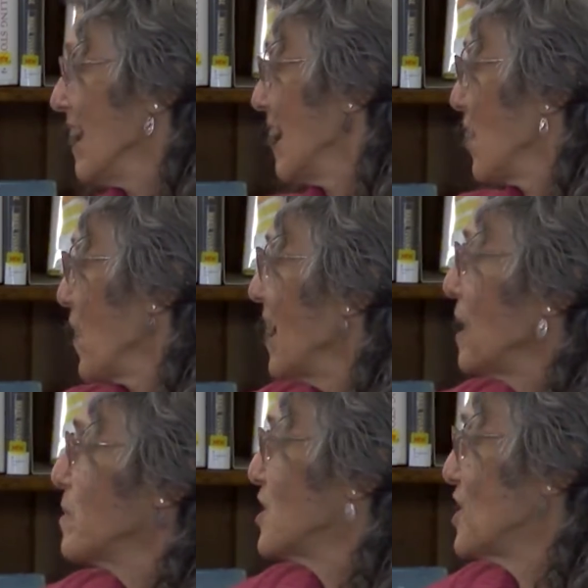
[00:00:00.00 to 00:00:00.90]
And I thought
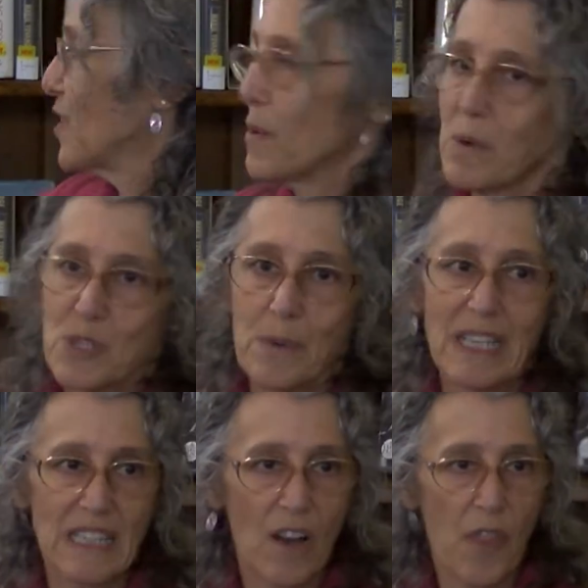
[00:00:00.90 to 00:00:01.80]
I would share them. We're doing
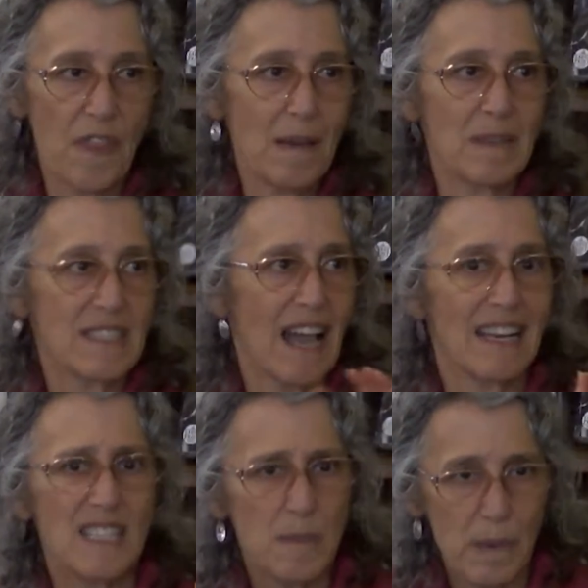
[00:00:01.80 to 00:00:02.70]
a little theme. It's
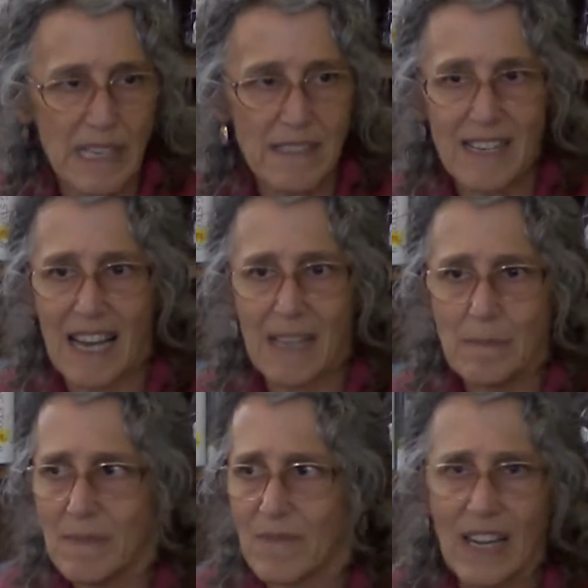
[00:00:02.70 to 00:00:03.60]
kind of
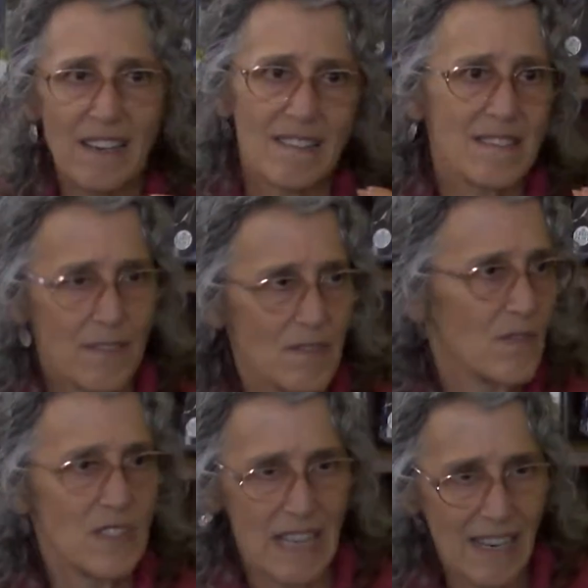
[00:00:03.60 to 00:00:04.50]
springtime, right? It's
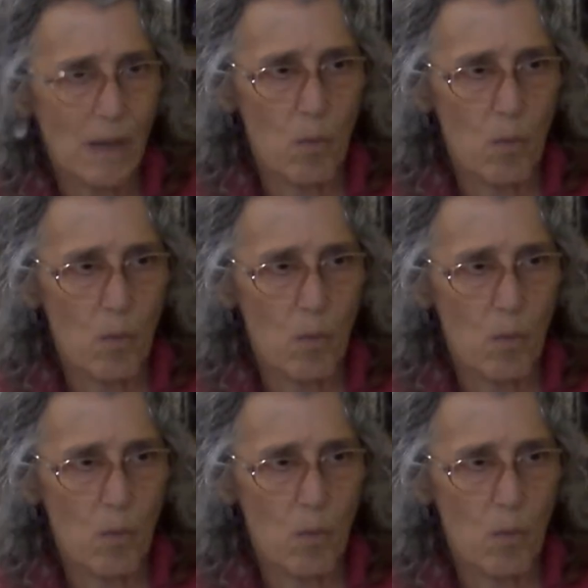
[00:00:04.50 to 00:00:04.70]
getting